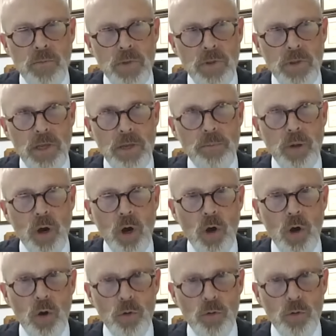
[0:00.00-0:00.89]
they
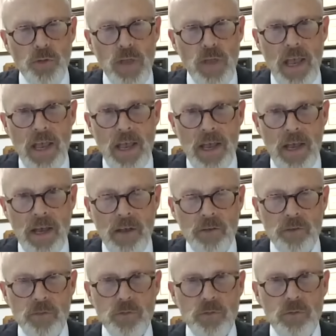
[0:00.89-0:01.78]
posed
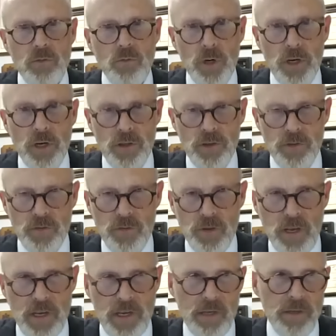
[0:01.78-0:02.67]
as real
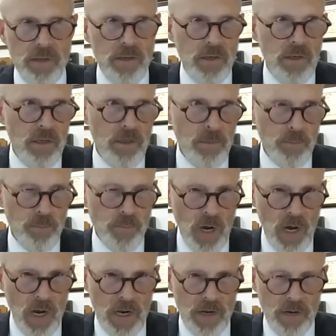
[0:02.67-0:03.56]
estate
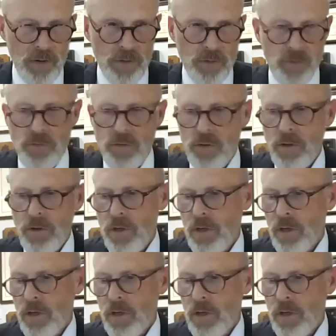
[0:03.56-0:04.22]
buyers